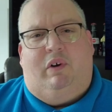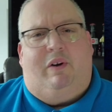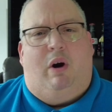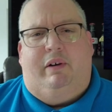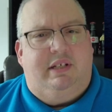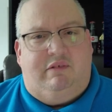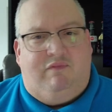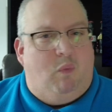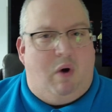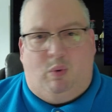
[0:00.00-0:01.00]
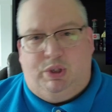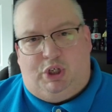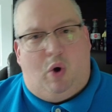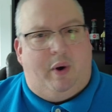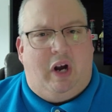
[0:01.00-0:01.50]
regardless of what was
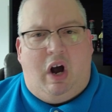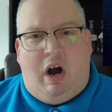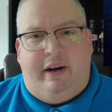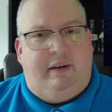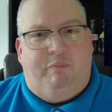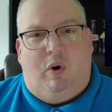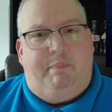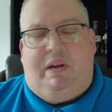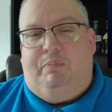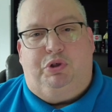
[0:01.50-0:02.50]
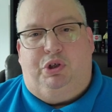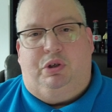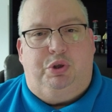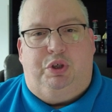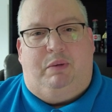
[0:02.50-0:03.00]
going on and what people should
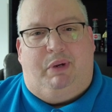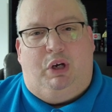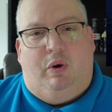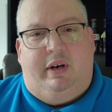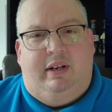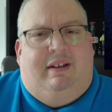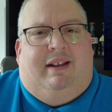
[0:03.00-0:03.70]
and shouldn't be doing.